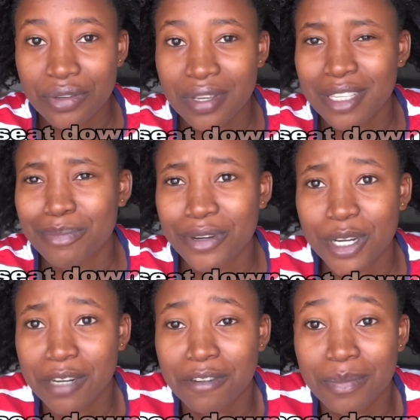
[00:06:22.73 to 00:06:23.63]
it's
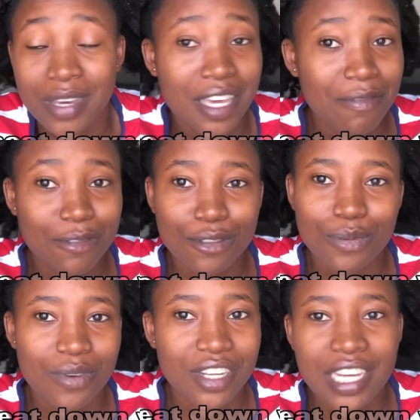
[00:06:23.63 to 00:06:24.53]
boring for me even to
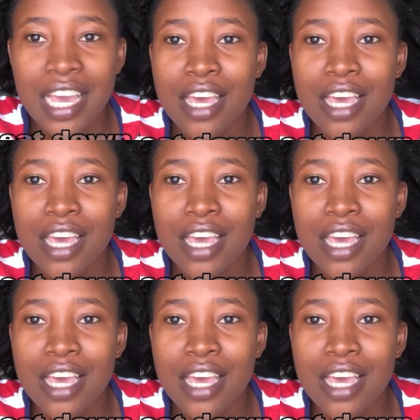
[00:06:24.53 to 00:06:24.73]
watch.